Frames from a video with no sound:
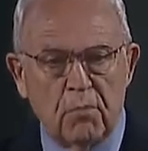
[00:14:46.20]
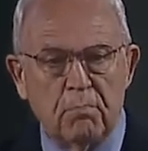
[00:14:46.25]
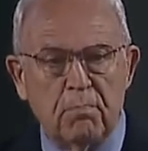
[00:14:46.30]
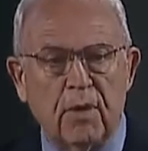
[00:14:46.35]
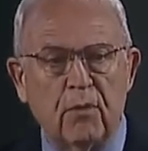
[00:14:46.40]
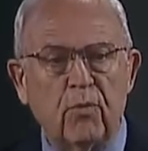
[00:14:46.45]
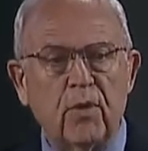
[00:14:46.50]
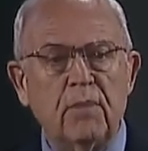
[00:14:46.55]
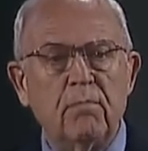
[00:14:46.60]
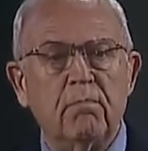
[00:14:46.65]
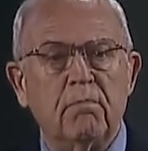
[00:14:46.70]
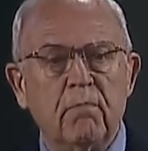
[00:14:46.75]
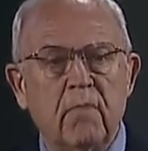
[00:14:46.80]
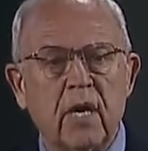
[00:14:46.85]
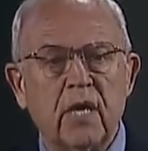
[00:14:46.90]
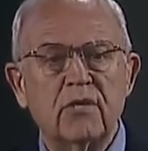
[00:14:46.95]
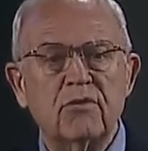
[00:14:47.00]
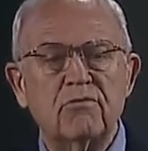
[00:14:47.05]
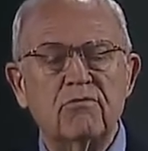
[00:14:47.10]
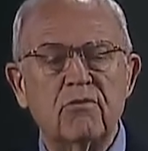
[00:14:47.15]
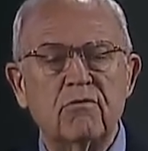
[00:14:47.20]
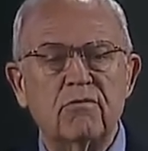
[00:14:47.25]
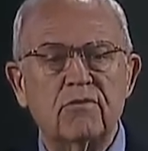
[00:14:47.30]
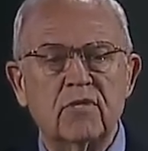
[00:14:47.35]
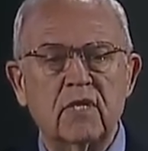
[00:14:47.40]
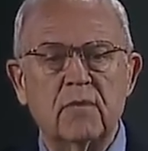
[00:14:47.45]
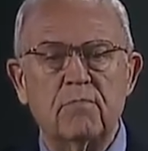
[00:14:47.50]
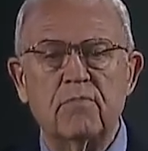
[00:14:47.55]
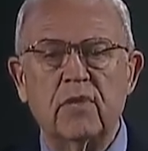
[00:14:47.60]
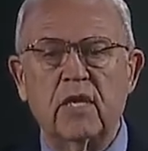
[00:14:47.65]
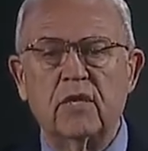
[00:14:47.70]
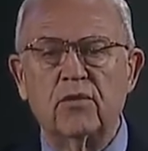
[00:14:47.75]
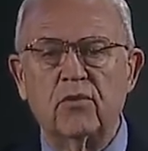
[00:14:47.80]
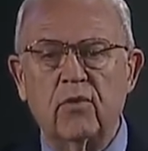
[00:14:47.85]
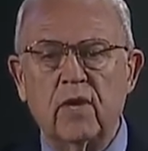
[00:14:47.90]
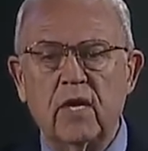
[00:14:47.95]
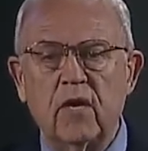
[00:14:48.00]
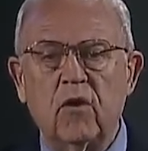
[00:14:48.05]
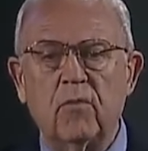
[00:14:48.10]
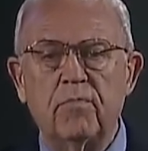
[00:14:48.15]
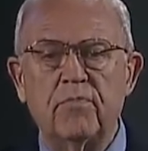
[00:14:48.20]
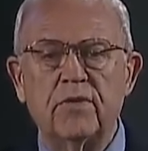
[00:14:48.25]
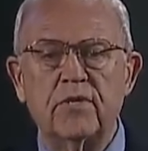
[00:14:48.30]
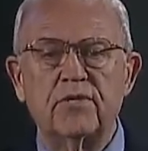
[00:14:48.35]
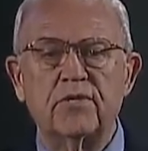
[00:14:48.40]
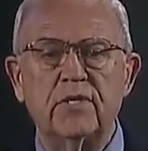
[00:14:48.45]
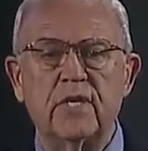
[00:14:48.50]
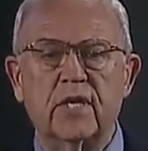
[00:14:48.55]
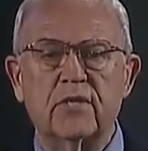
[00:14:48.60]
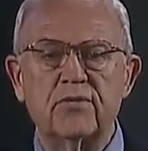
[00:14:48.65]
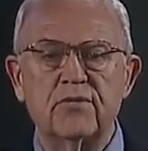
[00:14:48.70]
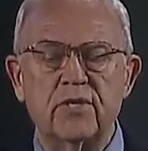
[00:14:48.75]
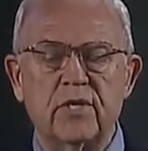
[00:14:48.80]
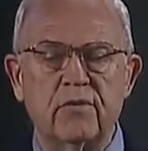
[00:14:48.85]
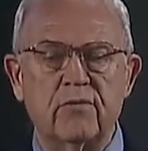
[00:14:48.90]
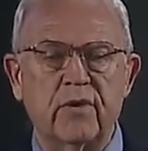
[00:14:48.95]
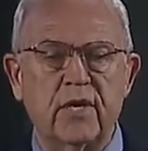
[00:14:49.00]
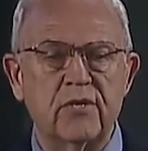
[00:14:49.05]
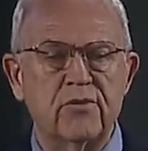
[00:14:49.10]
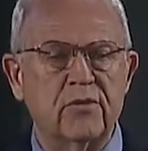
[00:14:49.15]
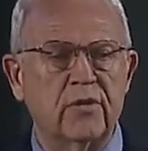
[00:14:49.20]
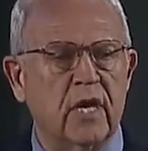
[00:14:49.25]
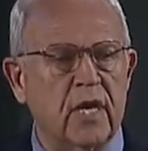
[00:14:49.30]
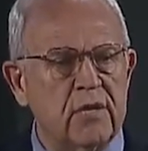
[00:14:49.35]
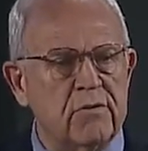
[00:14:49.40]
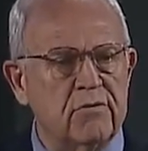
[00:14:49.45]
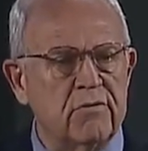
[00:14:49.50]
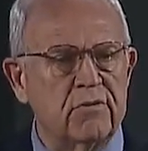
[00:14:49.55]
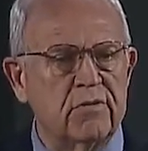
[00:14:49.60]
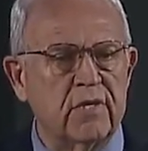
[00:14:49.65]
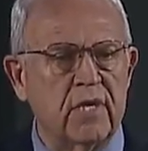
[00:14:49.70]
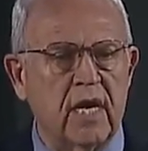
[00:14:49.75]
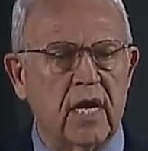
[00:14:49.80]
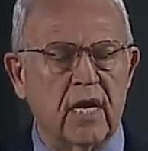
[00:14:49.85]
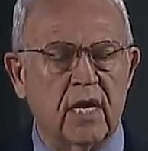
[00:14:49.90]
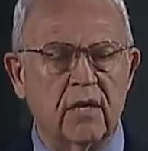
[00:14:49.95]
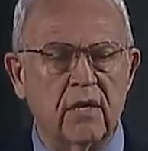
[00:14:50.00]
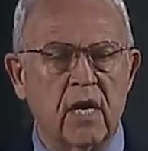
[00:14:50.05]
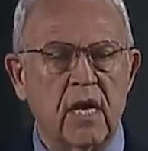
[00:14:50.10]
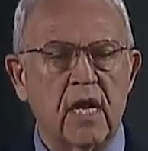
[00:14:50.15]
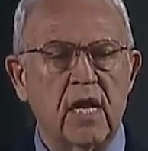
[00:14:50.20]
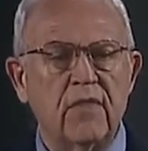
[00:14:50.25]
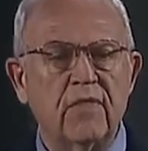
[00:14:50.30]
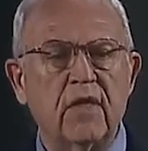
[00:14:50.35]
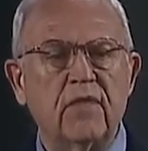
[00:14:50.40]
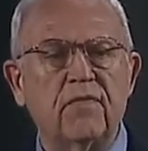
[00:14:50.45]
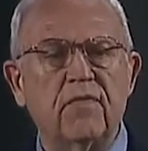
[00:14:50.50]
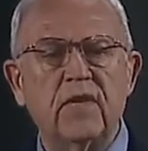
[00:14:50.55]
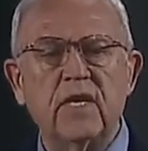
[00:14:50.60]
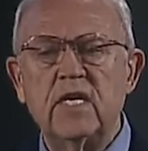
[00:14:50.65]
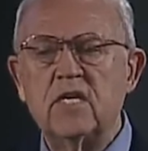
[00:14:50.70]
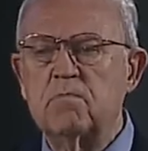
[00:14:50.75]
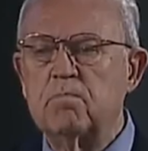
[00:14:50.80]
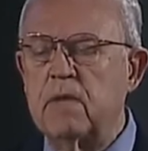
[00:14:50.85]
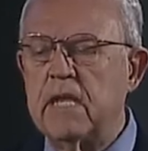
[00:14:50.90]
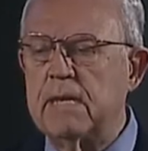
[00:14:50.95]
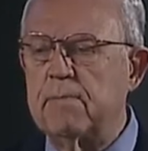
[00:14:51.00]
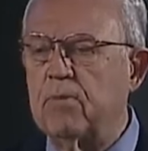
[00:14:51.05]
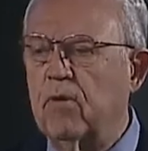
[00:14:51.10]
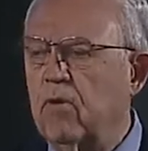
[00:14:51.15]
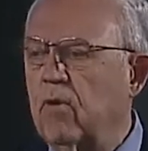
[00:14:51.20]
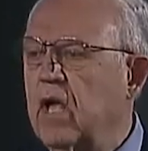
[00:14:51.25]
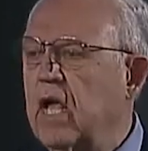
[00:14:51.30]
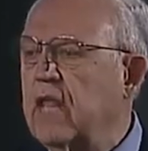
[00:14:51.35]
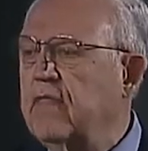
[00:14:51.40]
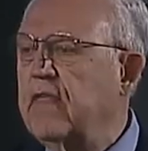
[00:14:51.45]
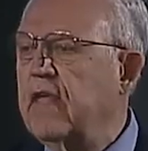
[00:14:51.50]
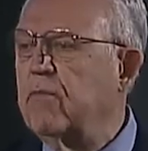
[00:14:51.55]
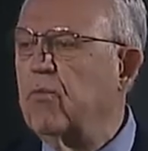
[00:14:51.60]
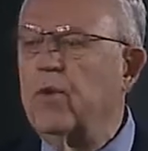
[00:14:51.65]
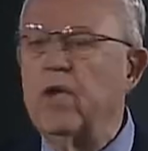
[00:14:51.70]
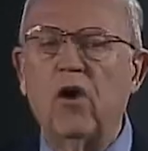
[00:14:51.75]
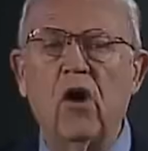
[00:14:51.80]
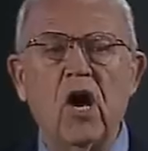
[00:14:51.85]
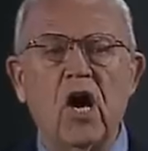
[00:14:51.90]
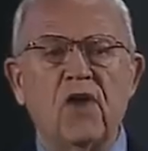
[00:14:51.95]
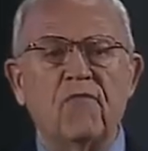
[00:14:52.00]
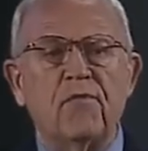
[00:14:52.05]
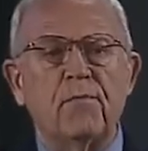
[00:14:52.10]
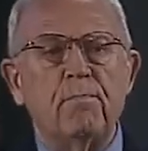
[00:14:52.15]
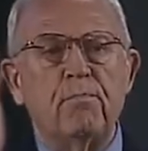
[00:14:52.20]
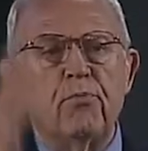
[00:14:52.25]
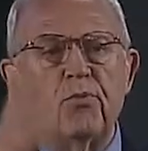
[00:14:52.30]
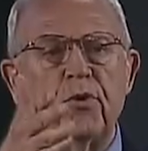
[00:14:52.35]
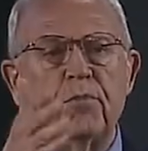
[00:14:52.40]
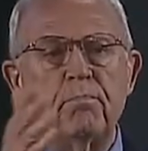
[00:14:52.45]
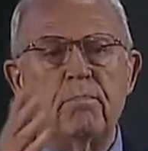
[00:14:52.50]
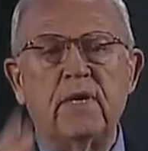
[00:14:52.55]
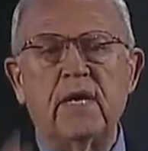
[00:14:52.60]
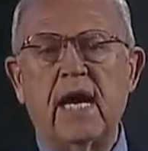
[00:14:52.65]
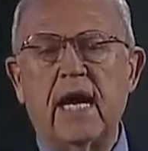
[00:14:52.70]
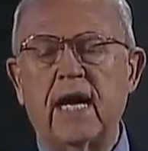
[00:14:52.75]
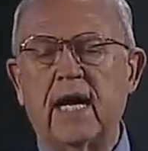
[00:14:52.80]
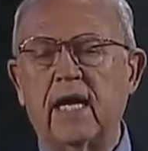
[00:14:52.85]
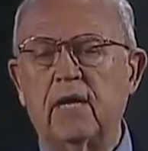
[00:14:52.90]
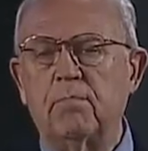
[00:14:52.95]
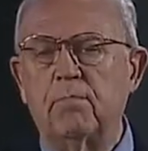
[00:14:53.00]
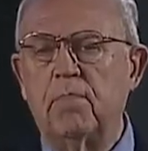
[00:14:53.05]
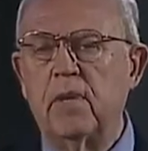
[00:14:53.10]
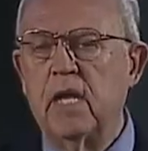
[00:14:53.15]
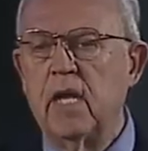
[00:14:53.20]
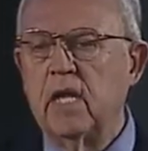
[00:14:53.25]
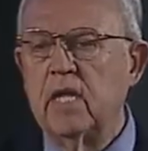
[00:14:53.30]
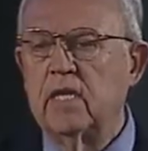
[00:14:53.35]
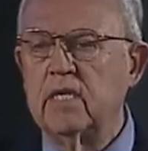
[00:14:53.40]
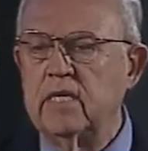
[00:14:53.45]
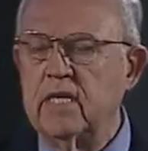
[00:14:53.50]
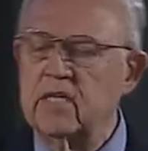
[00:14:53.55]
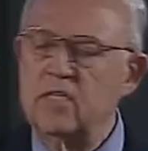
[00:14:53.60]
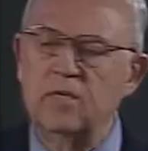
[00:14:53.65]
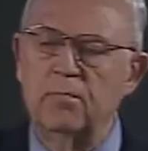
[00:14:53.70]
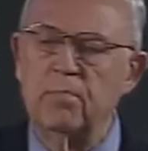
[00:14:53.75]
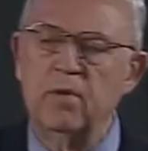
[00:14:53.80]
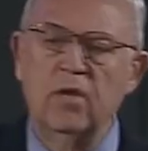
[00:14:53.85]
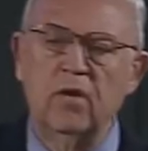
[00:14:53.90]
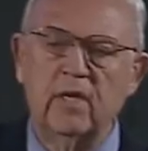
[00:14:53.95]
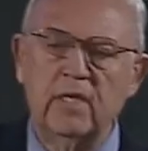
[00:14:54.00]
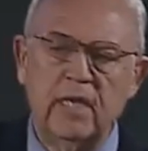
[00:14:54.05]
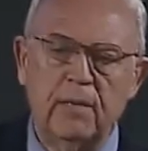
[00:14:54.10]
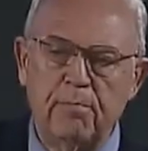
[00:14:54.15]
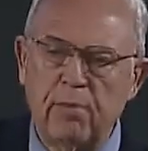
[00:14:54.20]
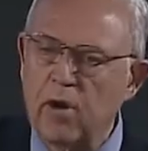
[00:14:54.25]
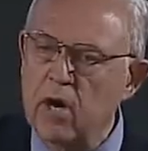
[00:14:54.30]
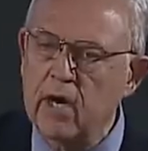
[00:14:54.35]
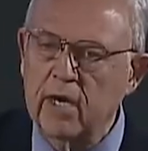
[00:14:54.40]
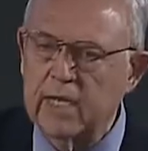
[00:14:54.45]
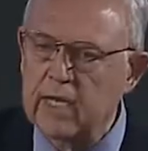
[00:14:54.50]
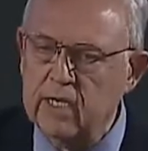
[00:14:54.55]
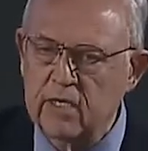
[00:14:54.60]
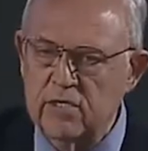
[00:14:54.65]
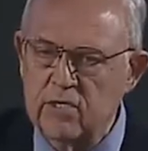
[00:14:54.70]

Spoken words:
But we must do something to help this next generation understand that these people that we often put behind disability parking